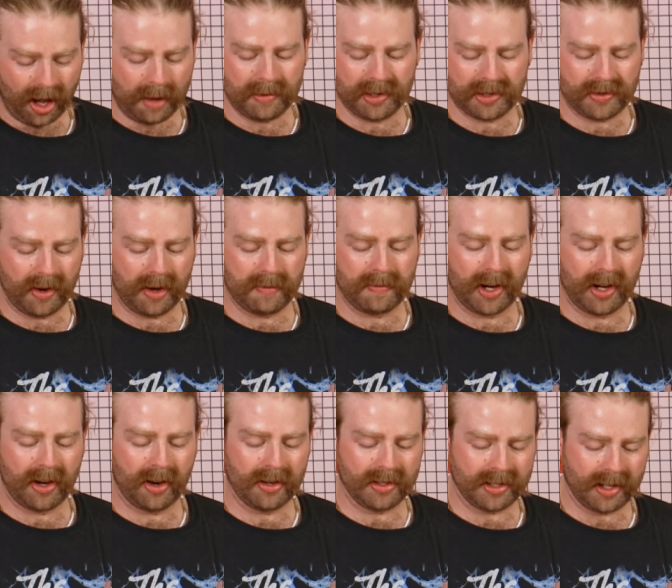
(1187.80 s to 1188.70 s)
I misread my
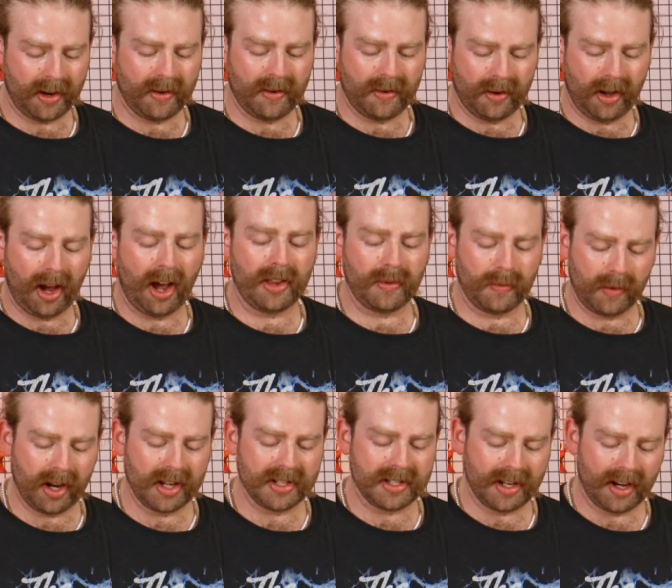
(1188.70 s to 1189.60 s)
notes.
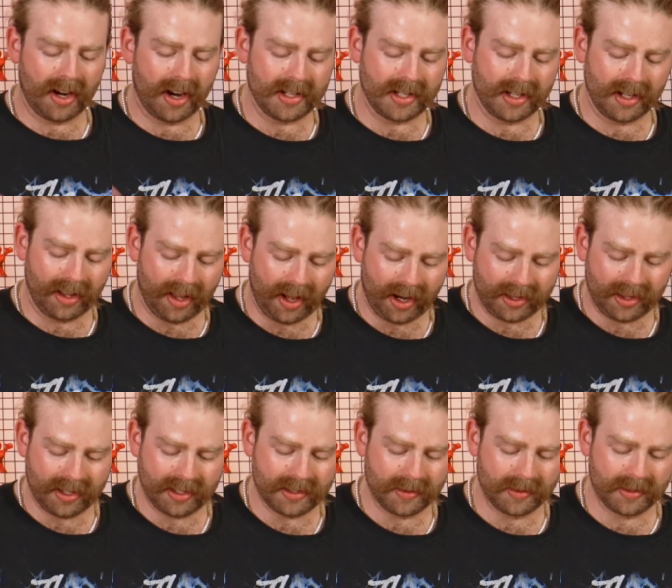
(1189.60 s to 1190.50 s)
When I said I didn't like
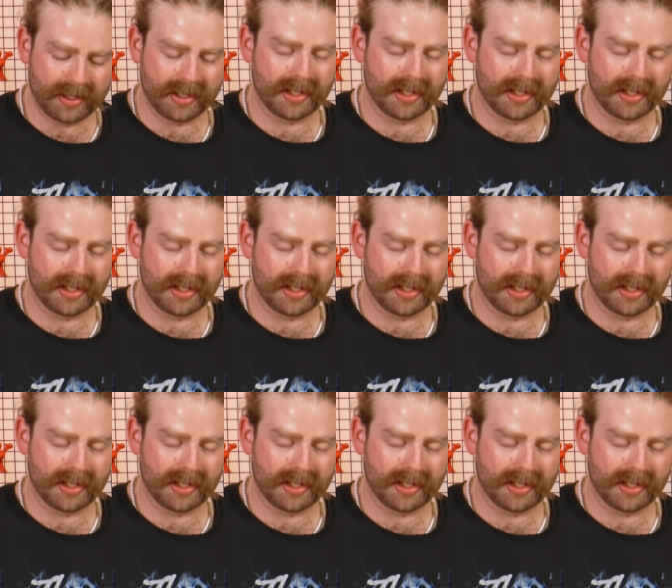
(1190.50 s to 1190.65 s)
this, it was